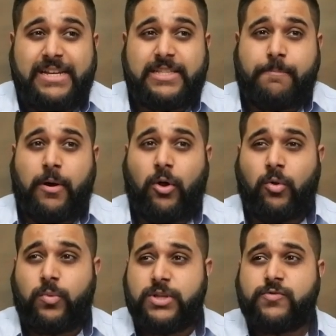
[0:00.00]
as the
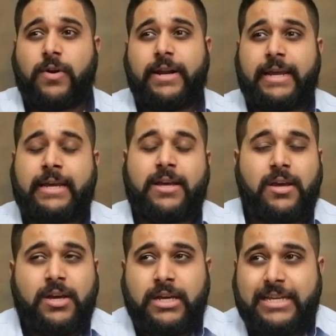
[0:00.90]
poll was running
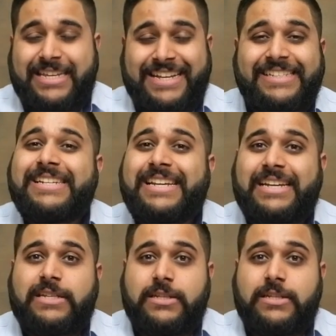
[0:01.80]
yesterday.